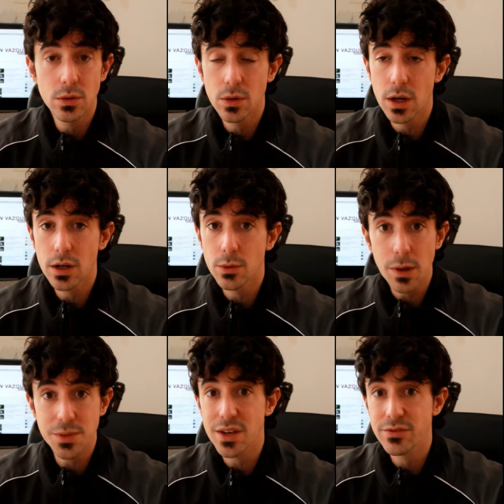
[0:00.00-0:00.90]

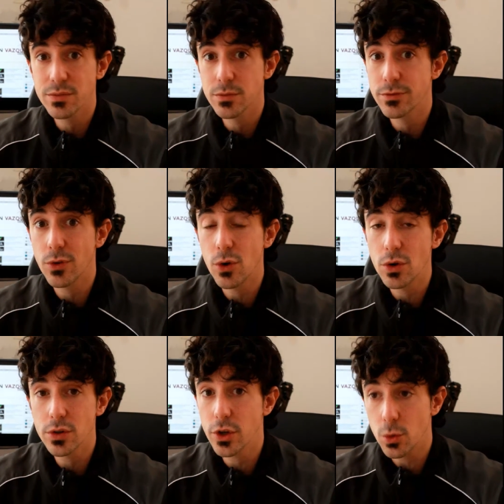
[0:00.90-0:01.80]
website
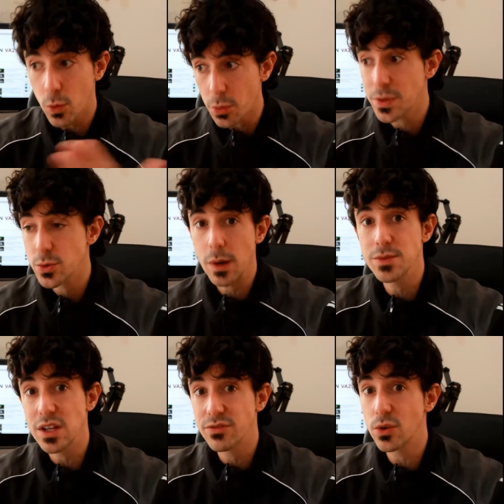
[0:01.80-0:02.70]
for your WordPress
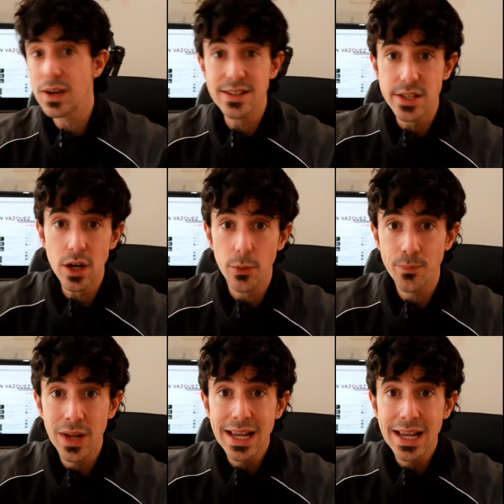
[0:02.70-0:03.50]
website for SEO.